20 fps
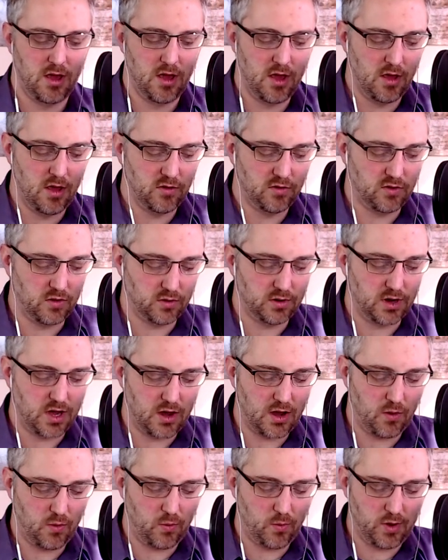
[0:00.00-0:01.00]
So
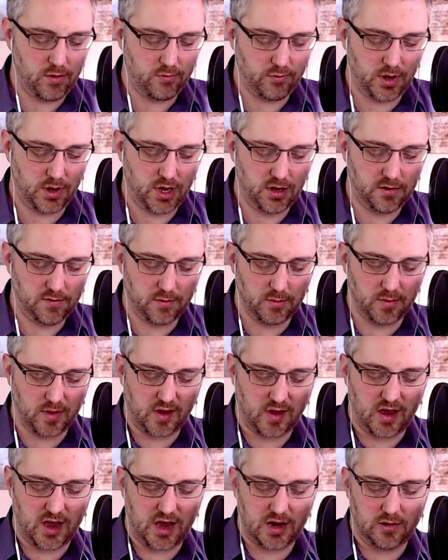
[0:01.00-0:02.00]
now we read from the
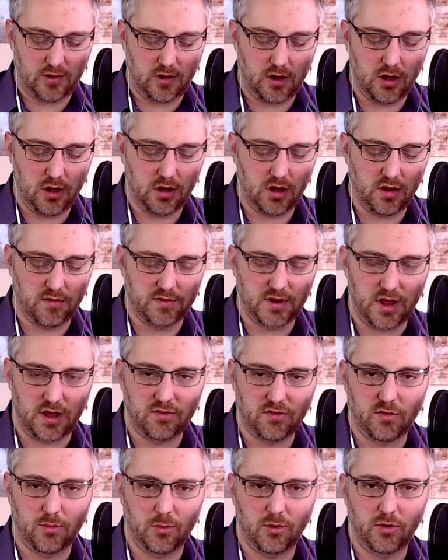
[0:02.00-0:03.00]
Catalogue of
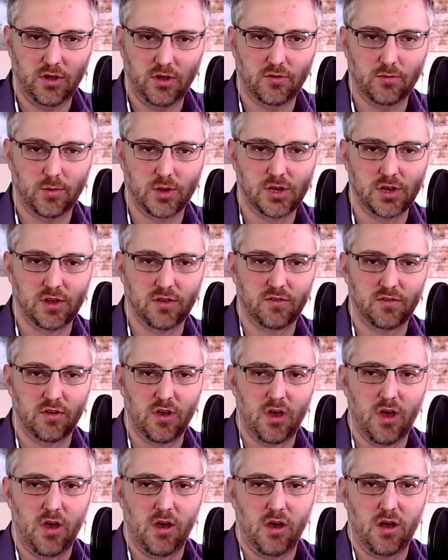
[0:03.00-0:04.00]
Testimonies, which is
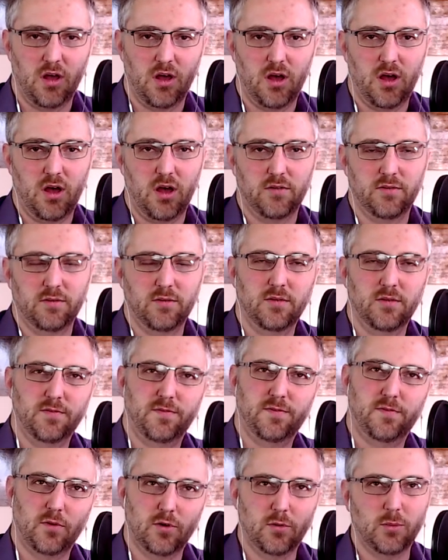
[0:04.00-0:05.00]
a
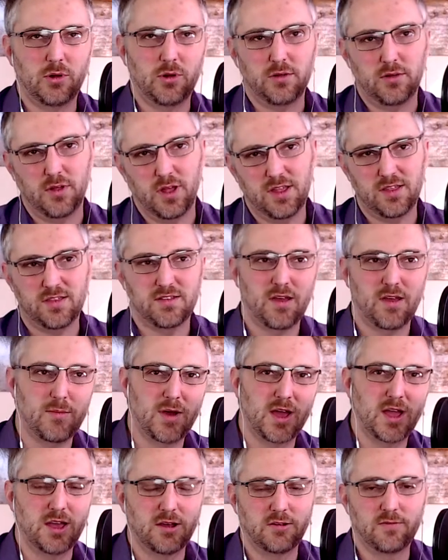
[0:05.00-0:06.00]
formal,
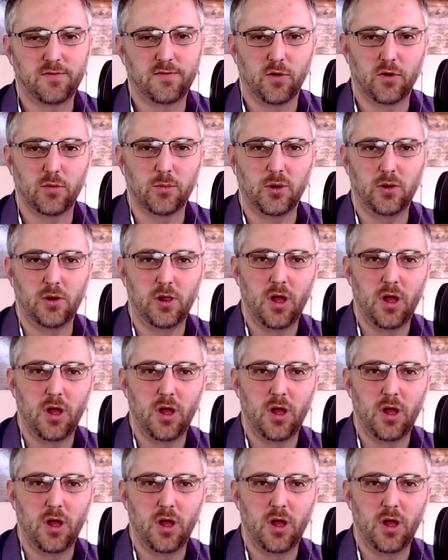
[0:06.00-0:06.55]
semi-informal